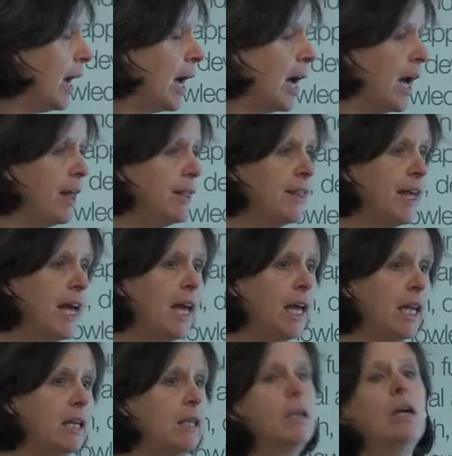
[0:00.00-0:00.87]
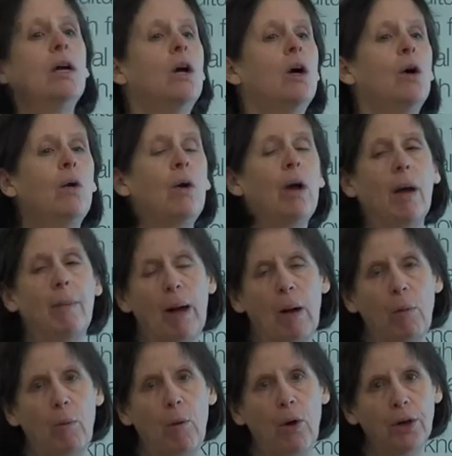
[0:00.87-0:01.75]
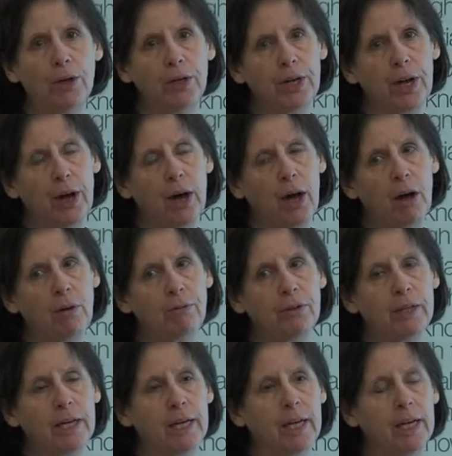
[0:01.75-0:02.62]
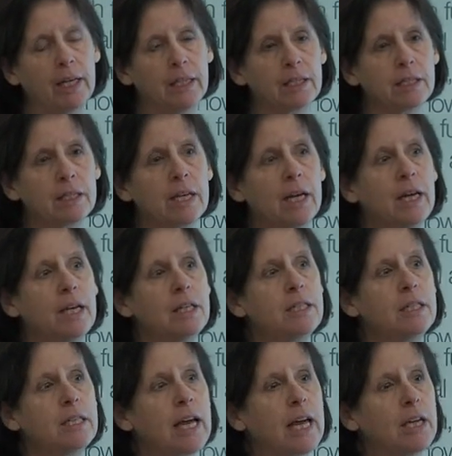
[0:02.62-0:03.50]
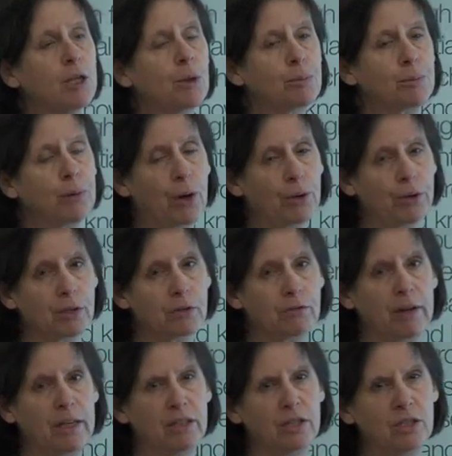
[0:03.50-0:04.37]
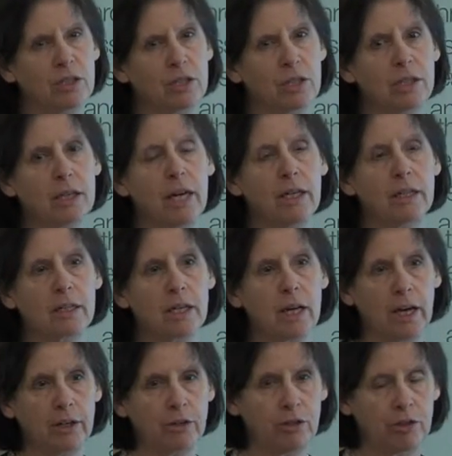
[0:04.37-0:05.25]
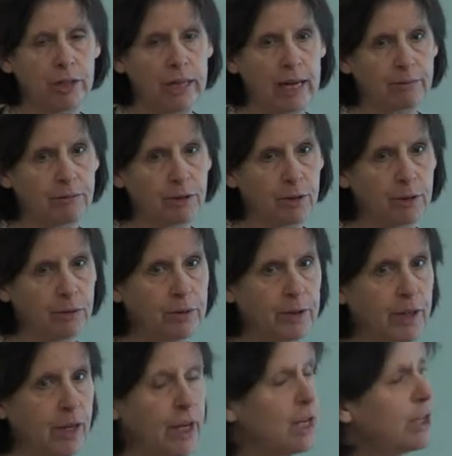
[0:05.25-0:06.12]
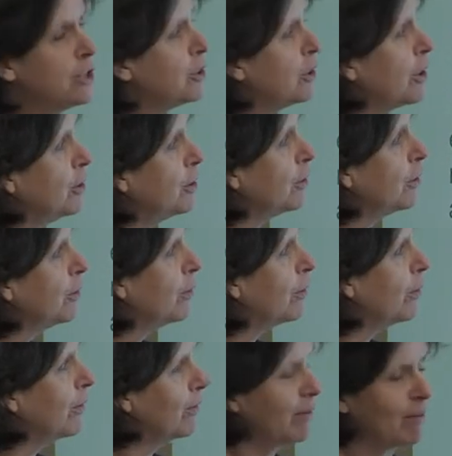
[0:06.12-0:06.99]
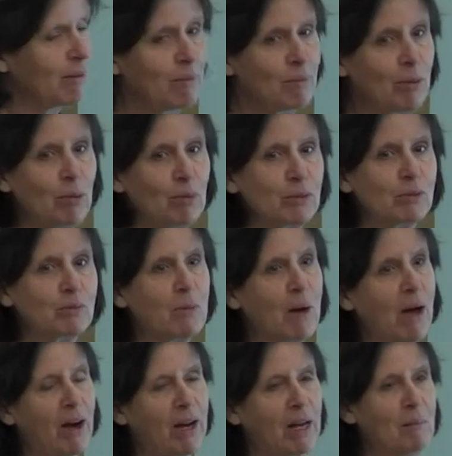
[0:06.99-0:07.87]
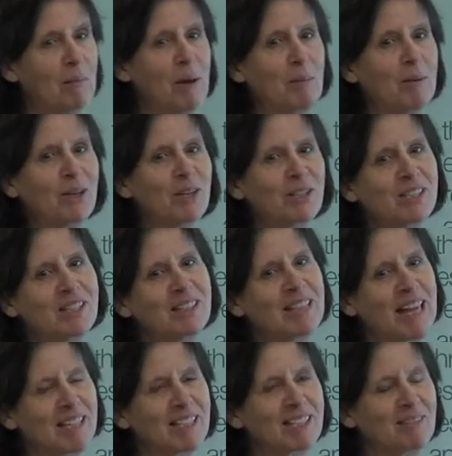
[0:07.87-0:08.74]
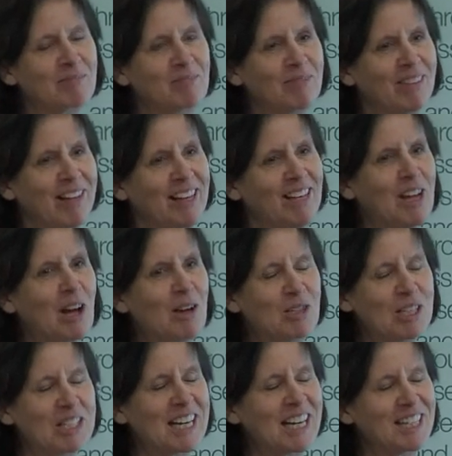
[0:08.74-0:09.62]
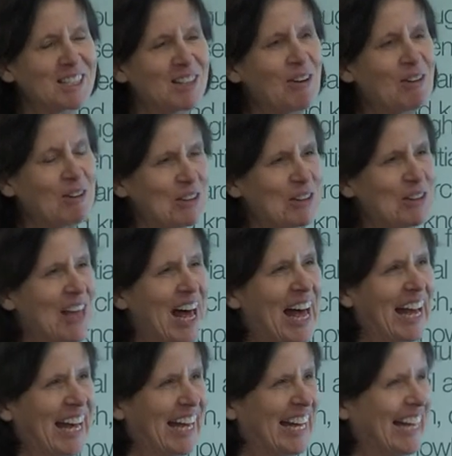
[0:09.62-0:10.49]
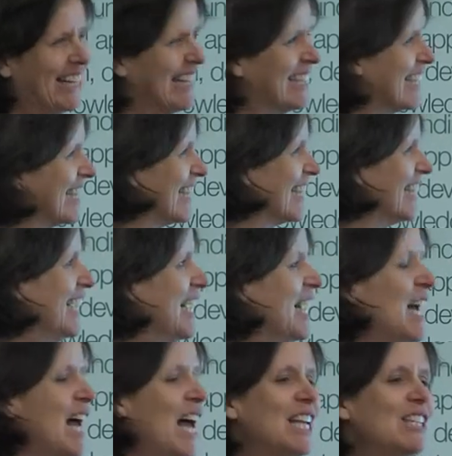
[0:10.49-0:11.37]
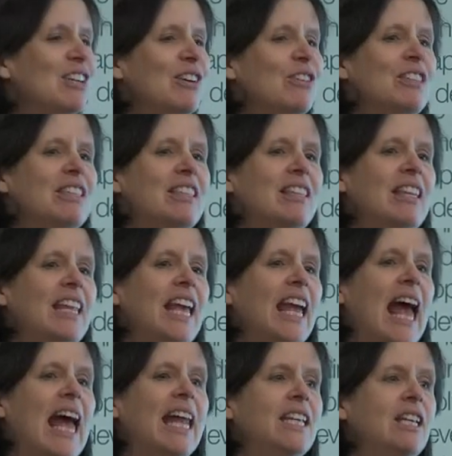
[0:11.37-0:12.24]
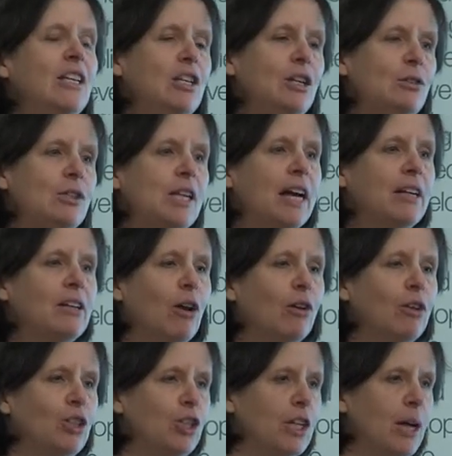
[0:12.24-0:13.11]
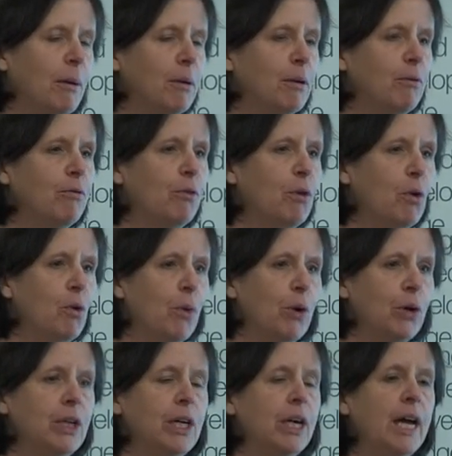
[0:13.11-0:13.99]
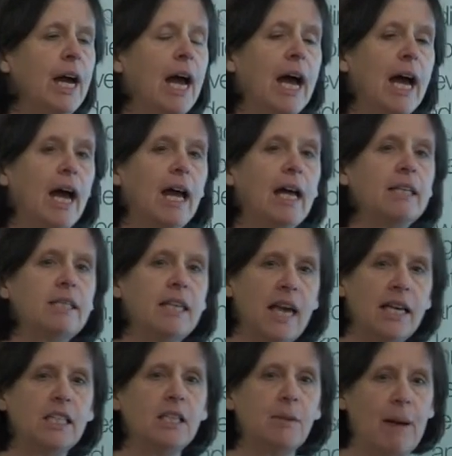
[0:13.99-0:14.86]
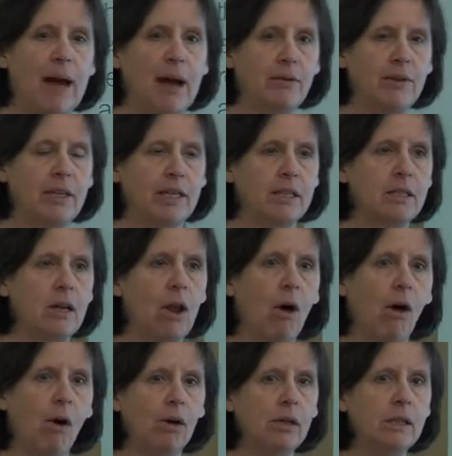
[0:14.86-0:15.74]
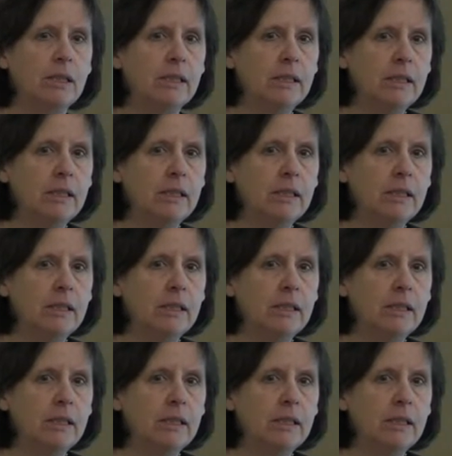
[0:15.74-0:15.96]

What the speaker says: and then about 1.5 years to get your product registered at country level. So Paul's smiling at me because he knows it takes longer than that. So any new technology coming forward takes about this long.